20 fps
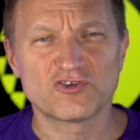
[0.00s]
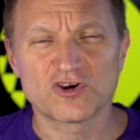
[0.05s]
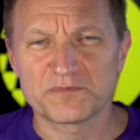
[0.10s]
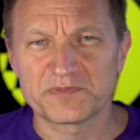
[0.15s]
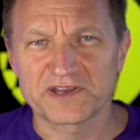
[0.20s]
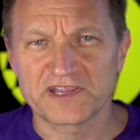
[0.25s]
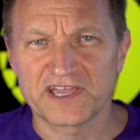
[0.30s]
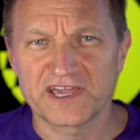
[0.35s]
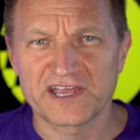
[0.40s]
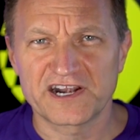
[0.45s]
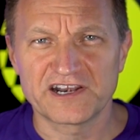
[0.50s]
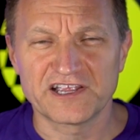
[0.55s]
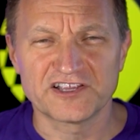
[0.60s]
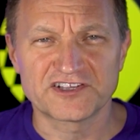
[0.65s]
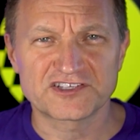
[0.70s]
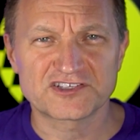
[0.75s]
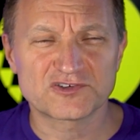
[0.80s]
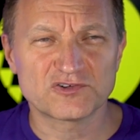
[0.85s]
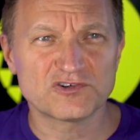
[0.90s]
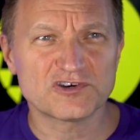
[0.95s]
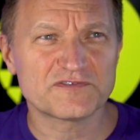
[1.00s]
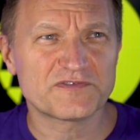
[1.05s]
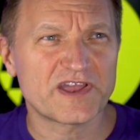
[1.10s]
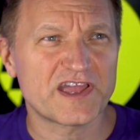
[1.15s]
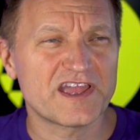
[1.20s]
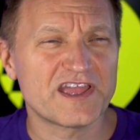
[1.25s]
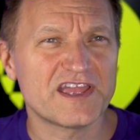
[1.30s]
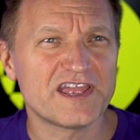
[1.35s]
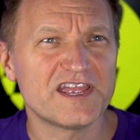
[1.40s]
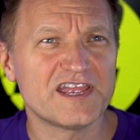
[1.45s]
grew up in Canada, it's sort of
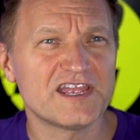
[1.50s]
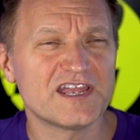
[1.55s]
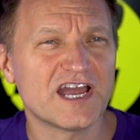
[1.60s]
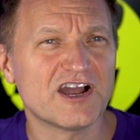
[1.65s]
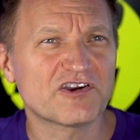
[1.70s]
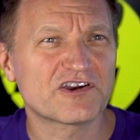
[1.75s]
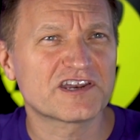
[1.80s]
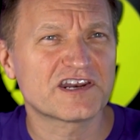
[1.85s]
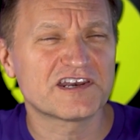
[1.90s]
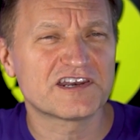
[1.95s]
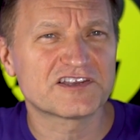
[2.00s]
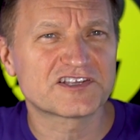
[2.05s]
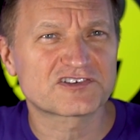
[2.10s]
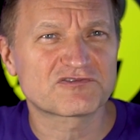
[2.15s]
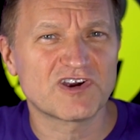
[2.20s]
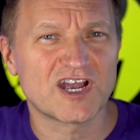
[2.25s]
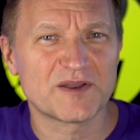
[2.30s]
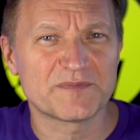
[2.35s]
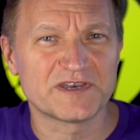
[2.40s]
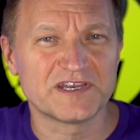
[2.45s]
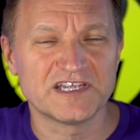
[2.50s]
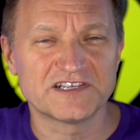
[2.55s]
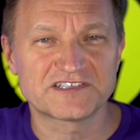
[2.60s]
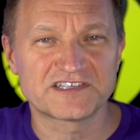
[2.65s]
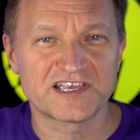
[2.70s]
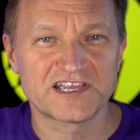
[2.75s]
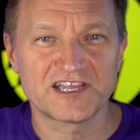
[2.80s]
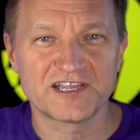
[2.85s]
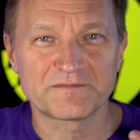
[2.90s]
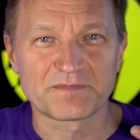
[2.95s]
a, how can I describe it?
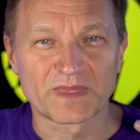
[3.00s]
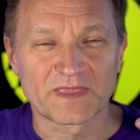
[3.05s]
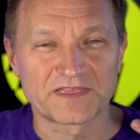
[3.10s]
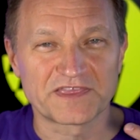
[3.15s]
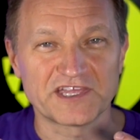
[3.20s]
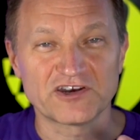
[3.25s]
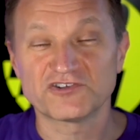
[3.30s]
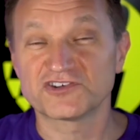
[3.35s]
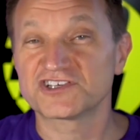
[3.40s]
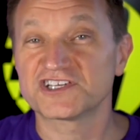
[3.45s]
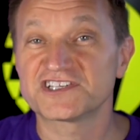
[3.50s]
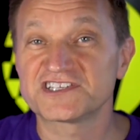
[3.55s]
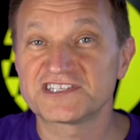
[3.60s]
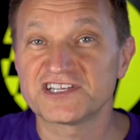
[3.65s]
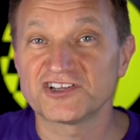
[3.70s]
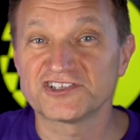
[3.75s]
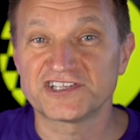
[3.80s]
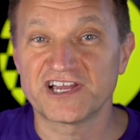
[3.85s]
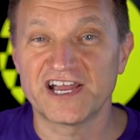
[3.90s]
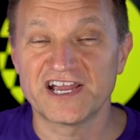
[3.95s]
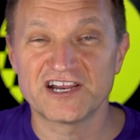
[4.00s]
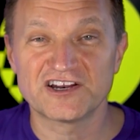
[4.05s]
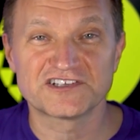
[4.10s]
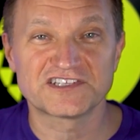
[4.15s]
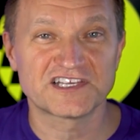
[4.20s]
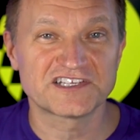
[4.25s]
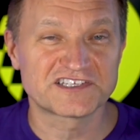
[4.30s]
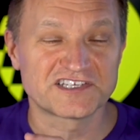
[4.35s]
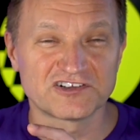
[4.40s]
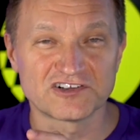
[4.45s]
It's a, they don't just sell tires,
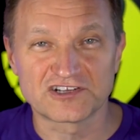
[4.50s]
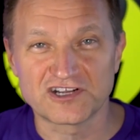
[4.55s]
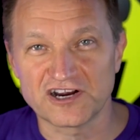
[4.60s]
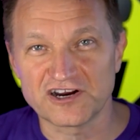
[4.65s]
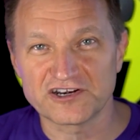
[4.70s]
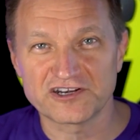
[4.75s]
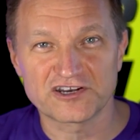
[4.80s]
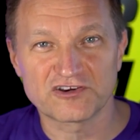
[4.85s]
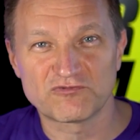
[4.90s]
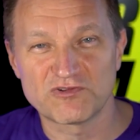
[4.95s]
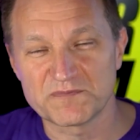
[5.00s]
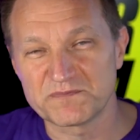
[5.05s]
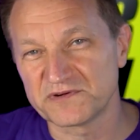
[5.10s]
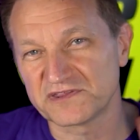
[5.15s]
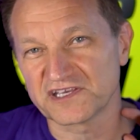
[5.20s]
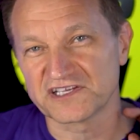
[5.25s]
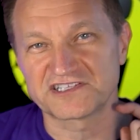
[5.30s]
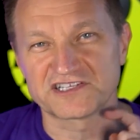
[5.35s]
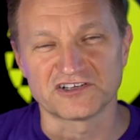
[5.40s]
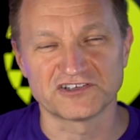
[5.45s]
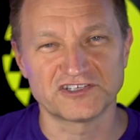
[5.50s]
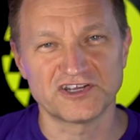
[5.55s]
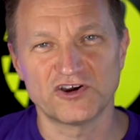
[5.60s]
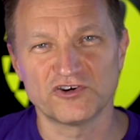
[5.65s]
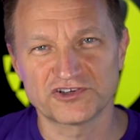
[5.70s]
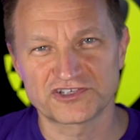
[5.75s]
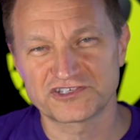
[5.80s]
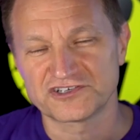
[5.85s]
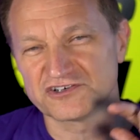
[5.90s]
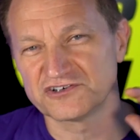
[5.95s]
they sell garden equipment, they sell
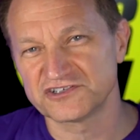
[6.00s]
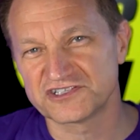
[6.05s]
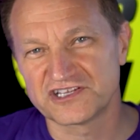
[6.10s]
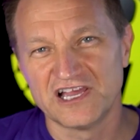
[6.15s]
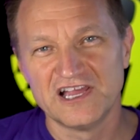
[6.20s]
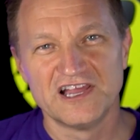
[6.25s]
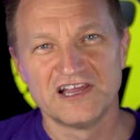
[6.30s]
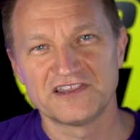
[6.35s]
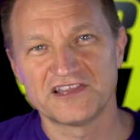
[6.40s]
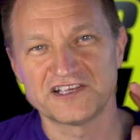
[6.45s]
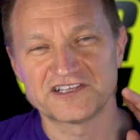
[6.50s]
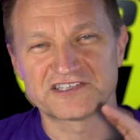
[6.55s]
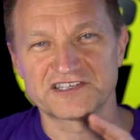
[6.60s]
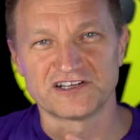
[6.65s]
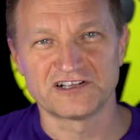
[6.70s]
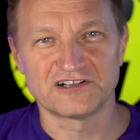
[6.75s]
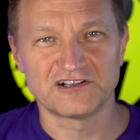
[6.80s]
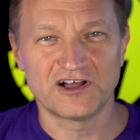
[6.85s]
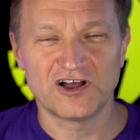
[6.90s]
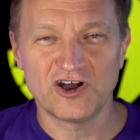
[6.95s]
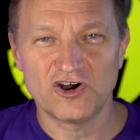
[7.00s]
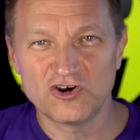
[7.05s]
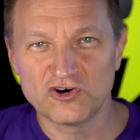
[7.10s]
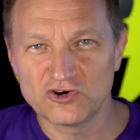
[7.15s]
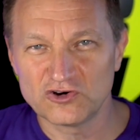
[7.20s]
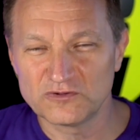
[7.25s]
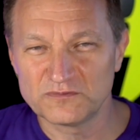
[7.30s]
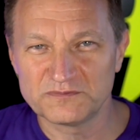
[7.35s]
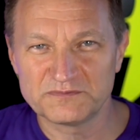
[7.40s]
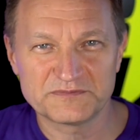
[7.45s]
toasters, they sell
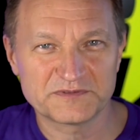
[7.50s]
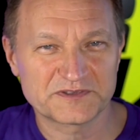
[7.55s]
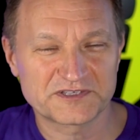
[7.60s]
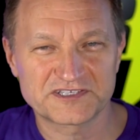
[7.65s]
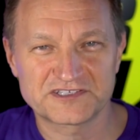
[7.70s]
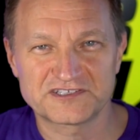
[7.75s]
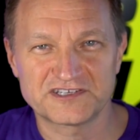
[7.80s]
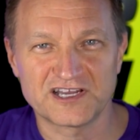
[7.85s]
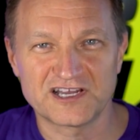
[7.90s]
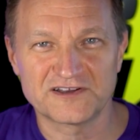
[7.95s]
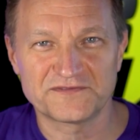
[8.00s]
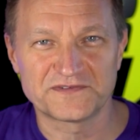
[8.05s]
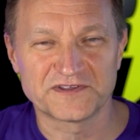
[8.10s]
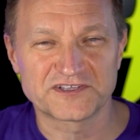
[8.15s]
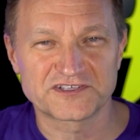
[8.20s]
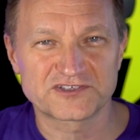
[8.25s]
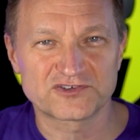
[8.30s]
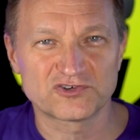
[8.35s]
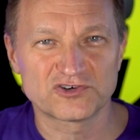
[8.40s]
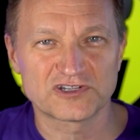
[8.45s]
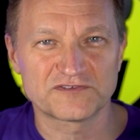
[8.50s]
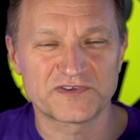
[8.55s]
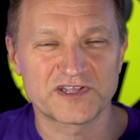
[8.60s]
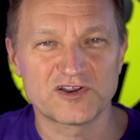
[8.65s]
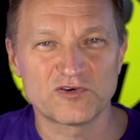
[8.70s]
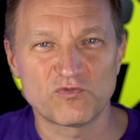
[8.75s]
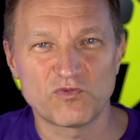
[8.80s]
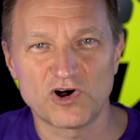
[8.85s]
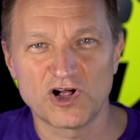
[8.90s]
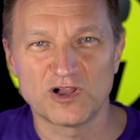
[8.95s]
home stuff. It's sort of a
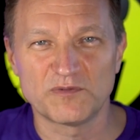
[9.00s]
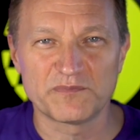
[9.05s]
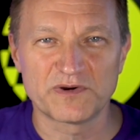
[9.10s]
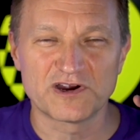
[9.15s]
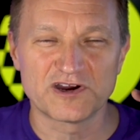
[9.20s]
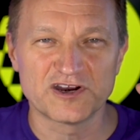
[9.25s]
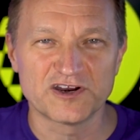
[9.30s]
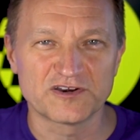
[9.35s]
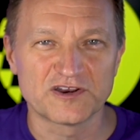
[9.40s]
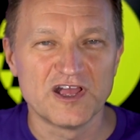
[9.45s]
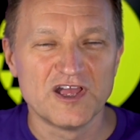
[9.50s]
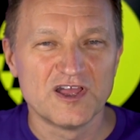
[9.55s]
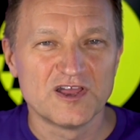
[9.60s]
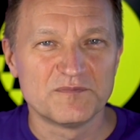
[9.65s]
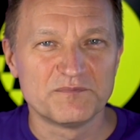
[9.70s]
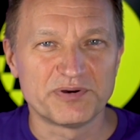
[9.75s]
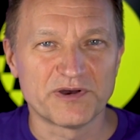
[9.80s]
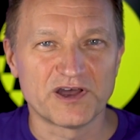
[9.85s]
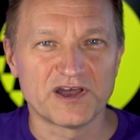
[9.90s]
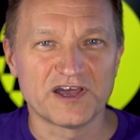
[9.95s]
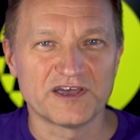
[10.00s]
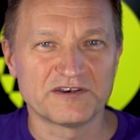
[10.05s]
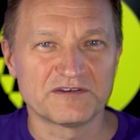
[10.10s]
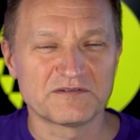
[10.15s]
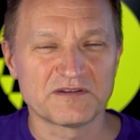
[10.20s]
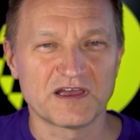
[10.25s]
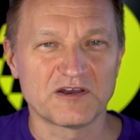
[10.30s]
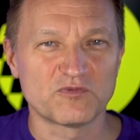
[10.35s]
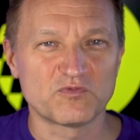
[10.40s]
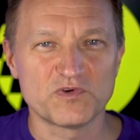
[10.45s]
Walmart, but
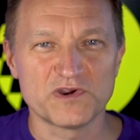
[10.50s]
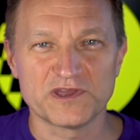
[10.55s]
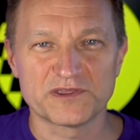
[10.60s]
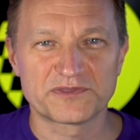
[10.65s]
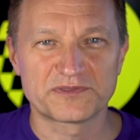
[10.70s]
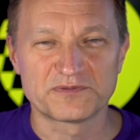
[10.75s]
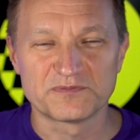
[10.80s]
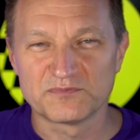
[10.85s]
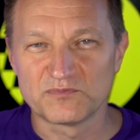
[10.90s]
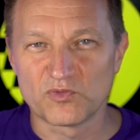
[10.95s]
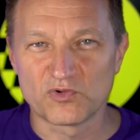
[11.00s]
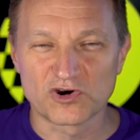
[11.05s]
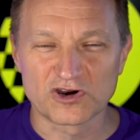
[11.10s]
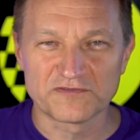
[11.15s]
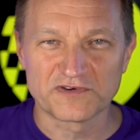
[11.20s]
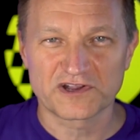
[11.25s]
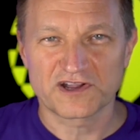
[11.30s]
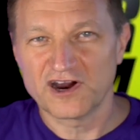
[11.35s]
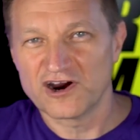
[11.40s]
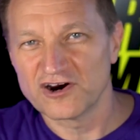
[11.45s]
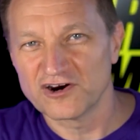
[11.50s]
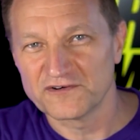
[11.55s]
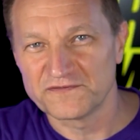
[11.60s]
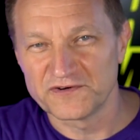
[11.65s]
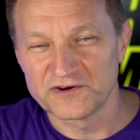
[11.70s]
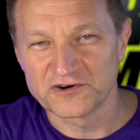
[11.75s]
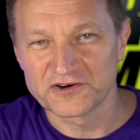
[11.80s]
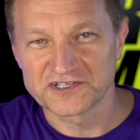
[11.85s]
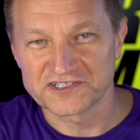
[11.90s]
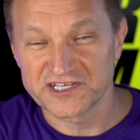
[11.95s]
with more of a car
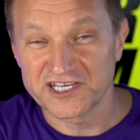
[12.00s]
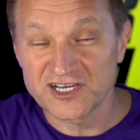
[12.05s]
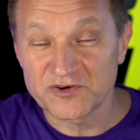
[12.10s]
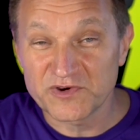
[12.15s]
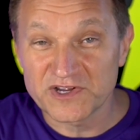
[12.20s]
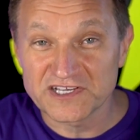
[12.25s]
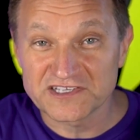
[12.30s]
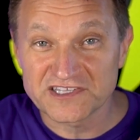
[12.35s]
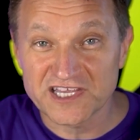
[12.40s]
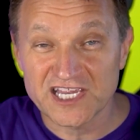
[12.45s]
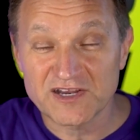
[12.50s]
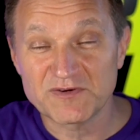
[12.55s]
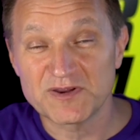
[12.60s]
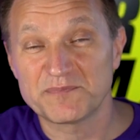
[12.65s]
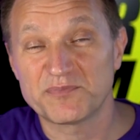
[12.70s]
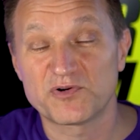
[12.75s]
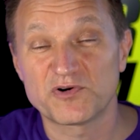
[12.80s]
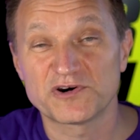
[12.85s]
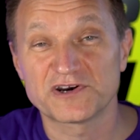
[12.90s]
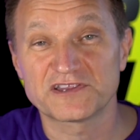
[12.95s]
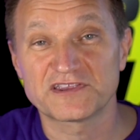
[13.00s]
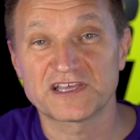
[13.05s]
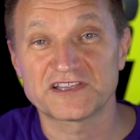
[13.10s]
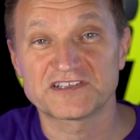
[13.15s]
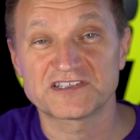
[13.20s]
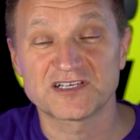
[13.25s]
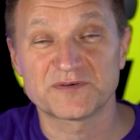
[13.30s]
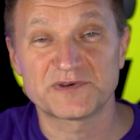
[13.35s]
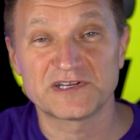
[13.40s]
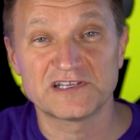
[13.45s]
focus. Anyways, they reported that
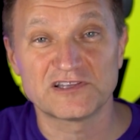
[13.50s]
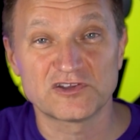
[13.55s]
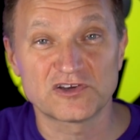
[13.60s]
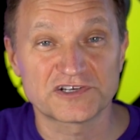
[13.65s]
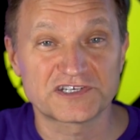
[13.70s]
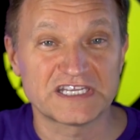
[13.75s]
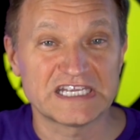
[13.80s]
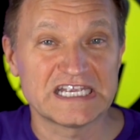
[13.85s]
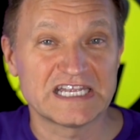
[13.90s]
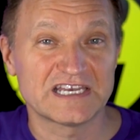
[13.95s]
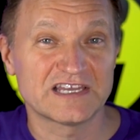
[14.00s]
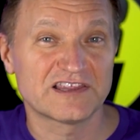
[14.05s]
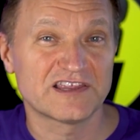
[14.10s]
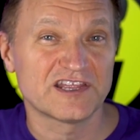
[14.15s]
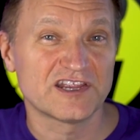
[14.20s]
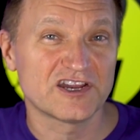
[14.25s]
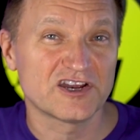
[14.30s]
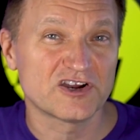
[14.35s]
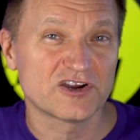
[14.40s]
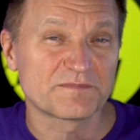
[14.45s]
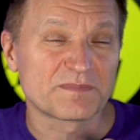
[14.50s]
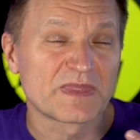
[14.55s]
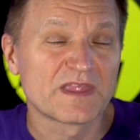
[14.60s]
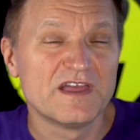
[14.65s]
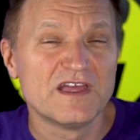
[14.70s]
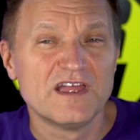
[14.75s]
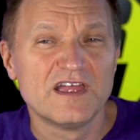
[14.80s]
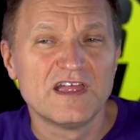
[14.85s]
somebody looked in their